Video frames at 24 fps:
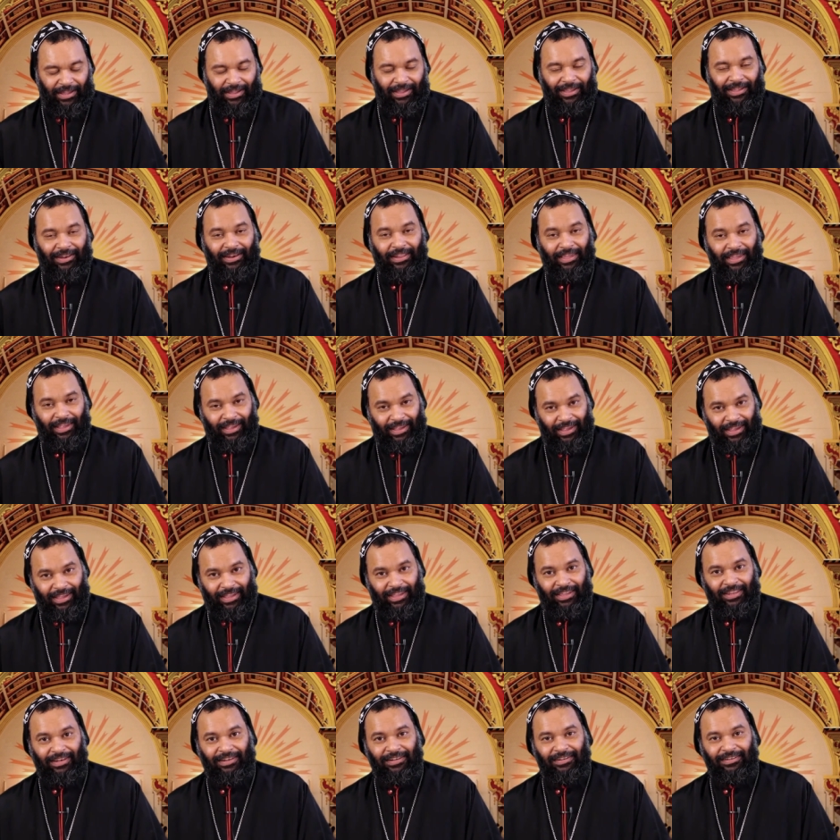And
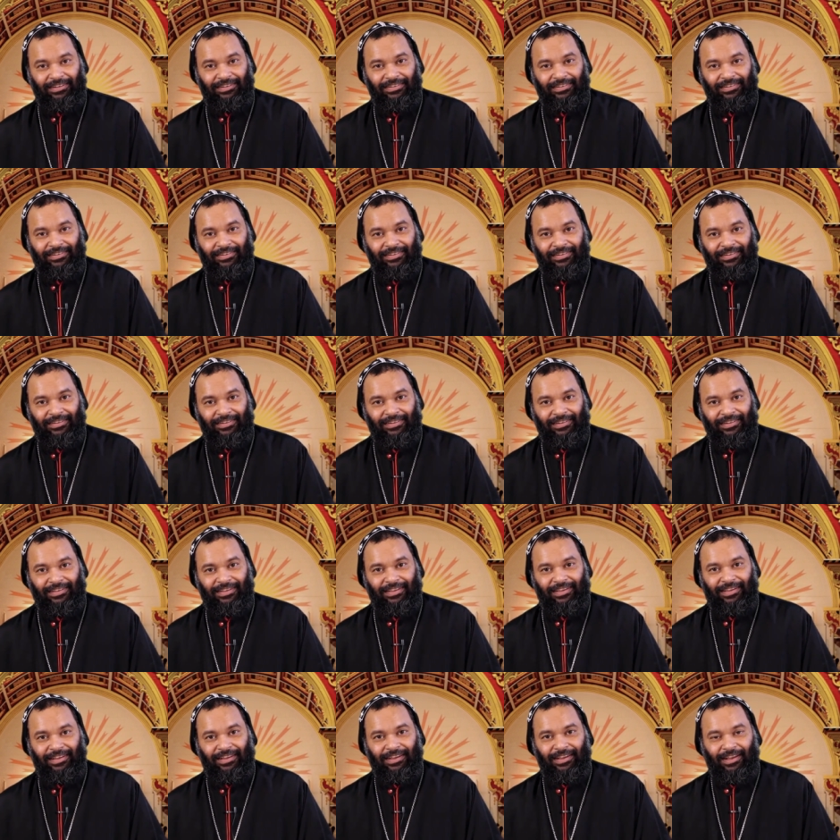again,
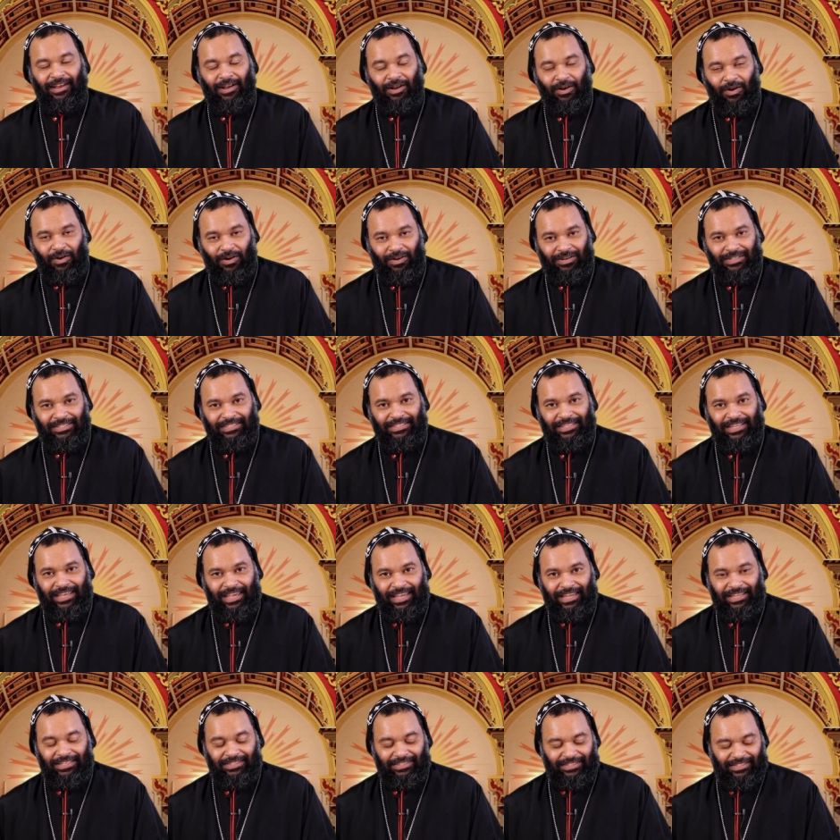God
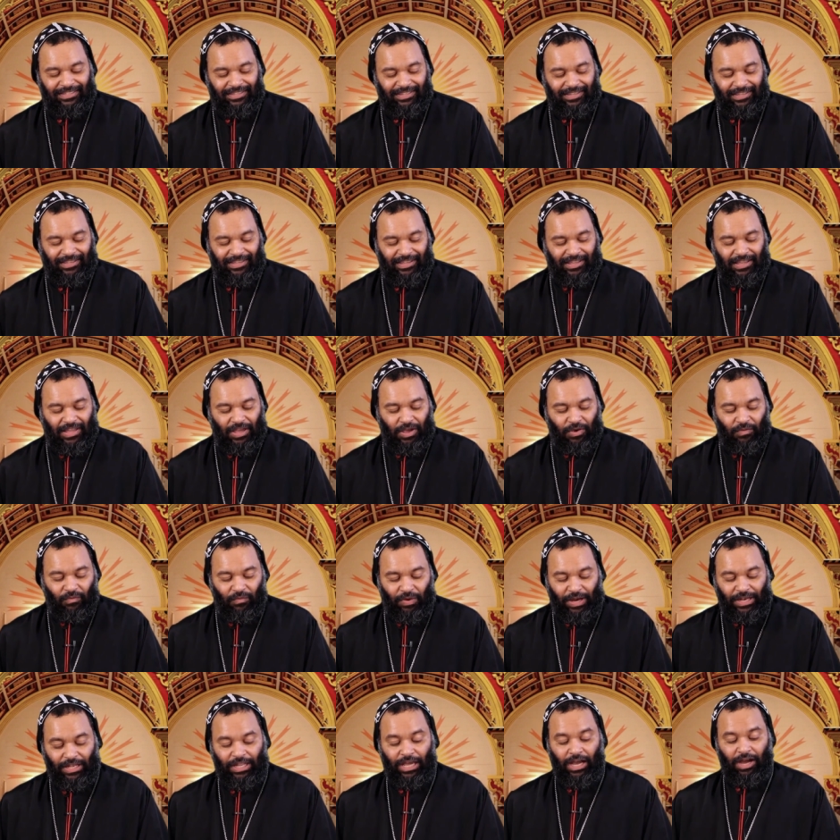says,
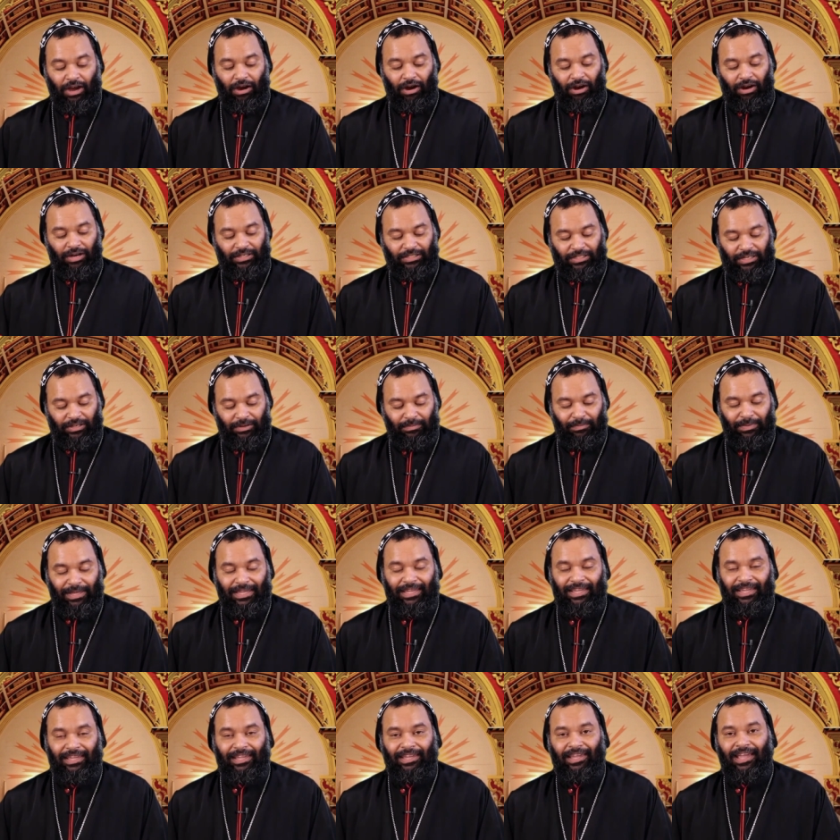when they call to
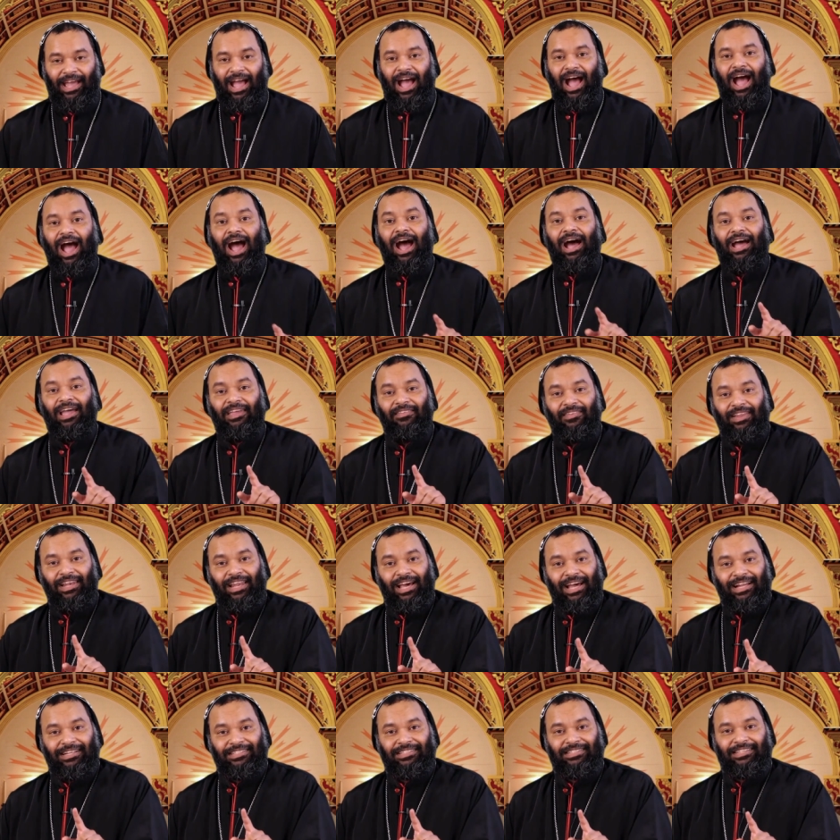me, I will
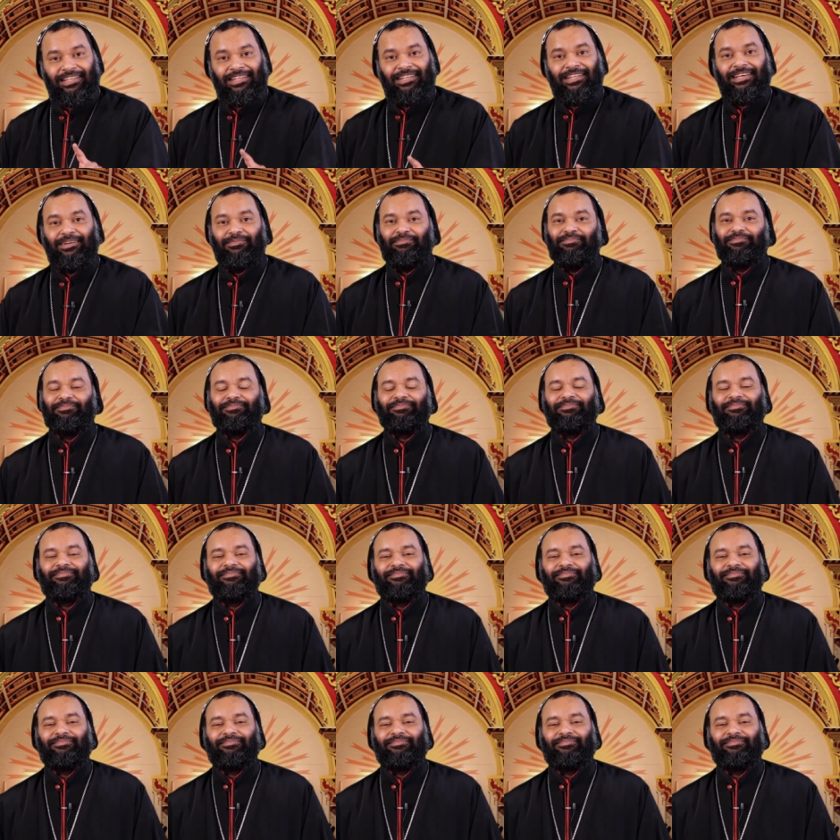answer them.